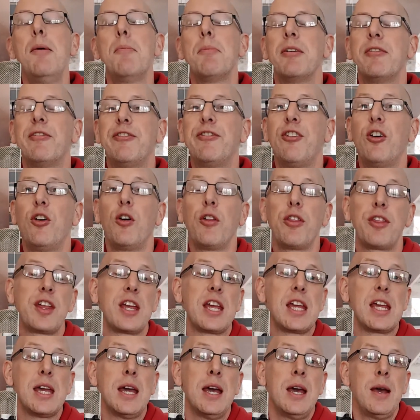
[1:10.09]
But for
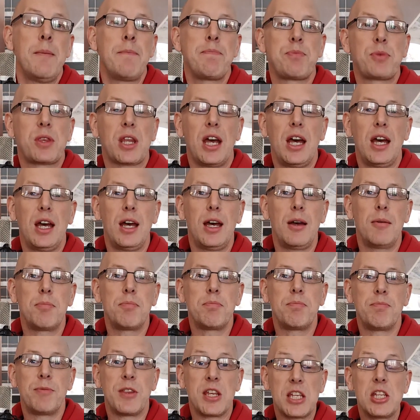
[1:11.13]
the
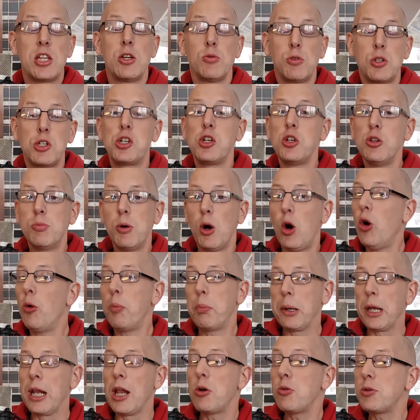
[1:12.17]
YouTube
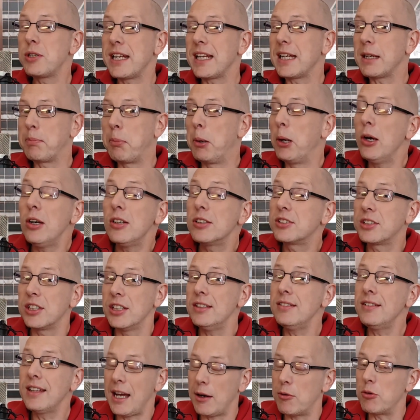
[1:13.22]
uploading
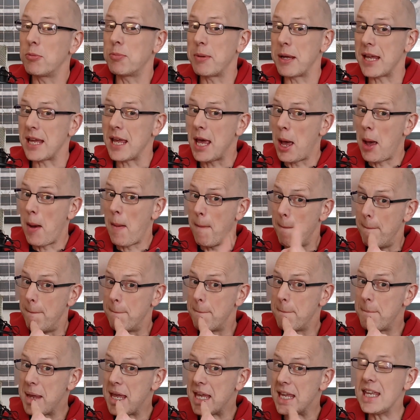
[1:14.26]
person, that would be
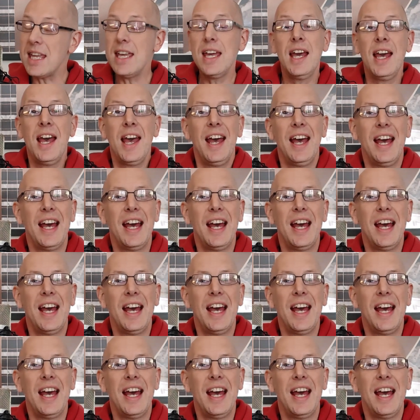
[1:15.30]
me,